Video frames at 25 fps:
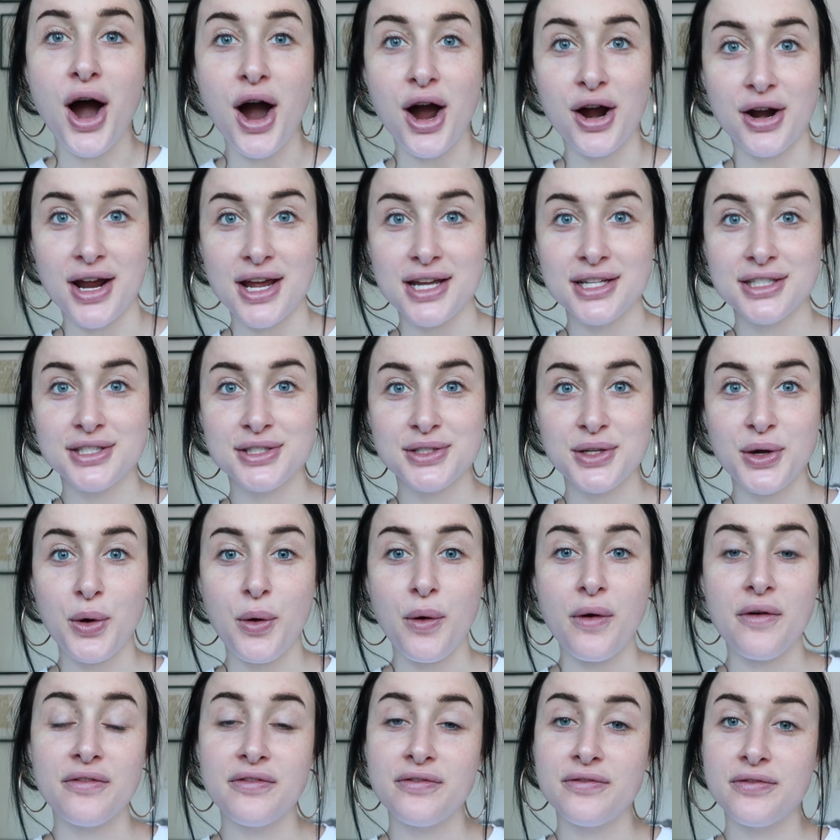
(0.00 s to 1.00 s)
alright,
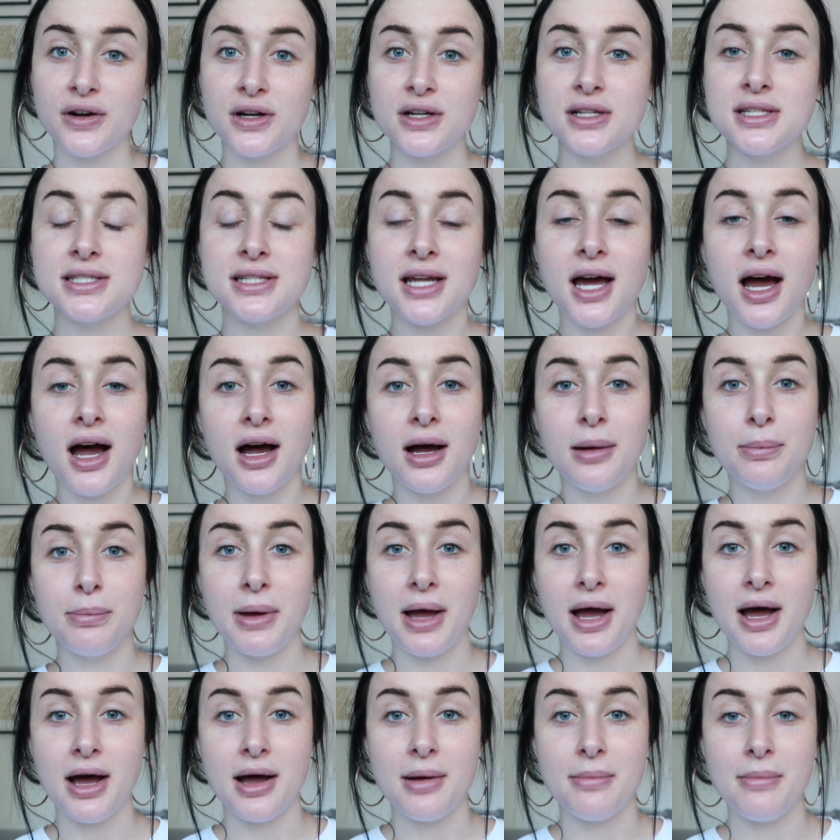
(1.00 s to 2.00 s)
so first up,
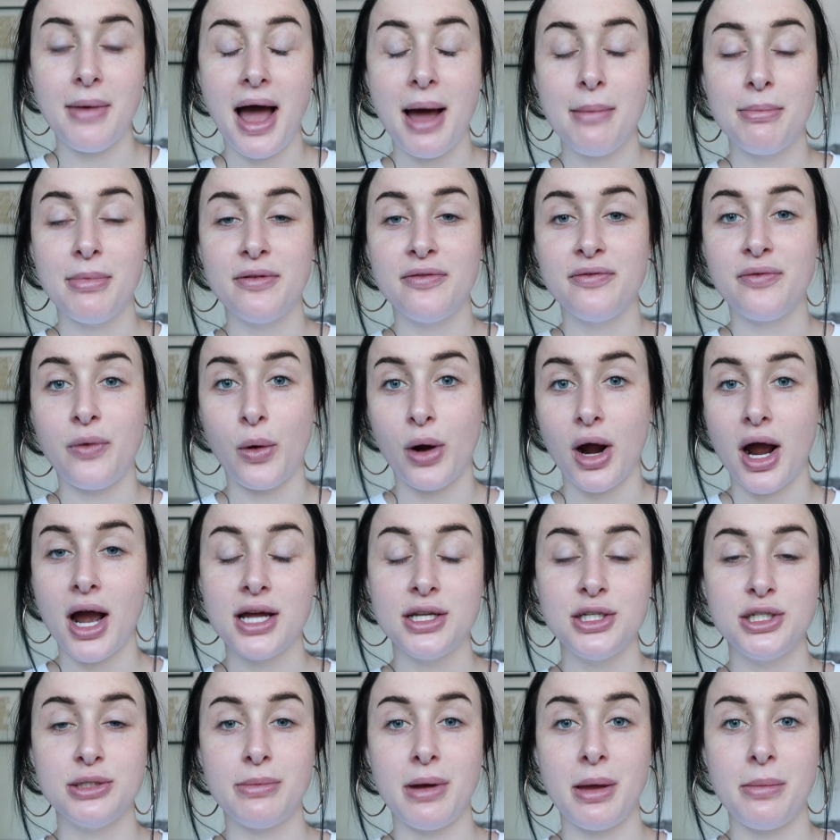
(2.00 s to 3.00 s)
before
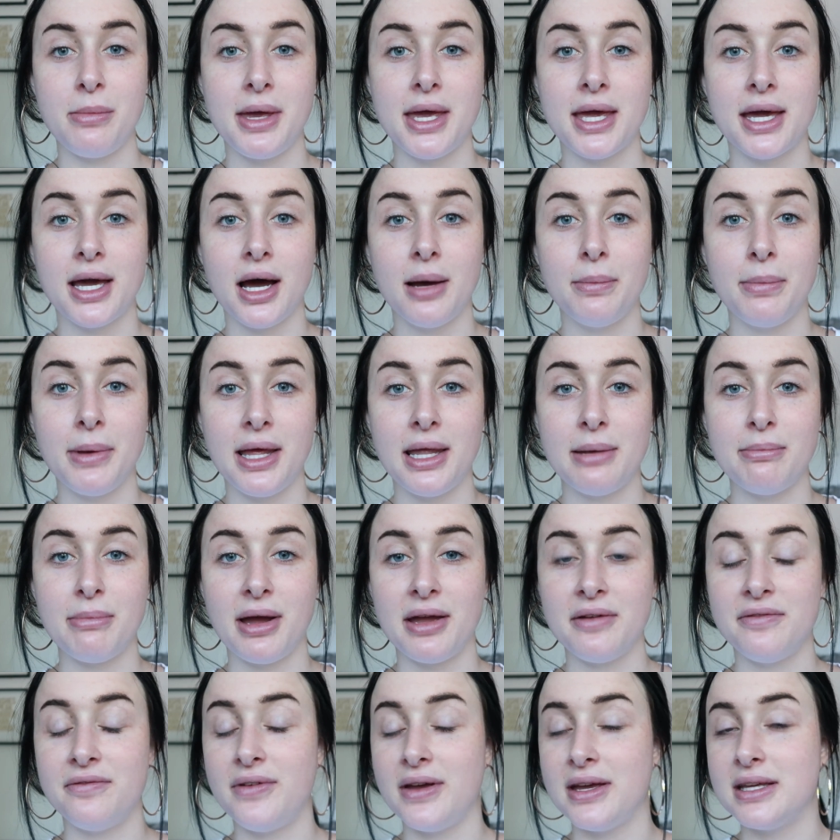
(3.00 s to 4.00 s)
I do my makeup and
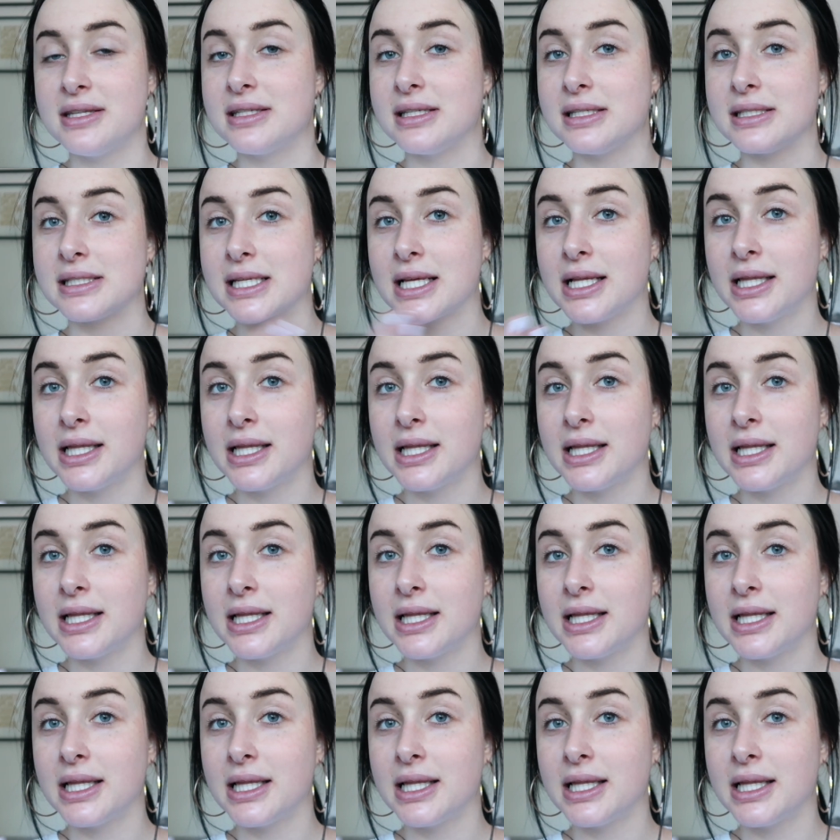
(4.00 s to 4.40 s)
my face is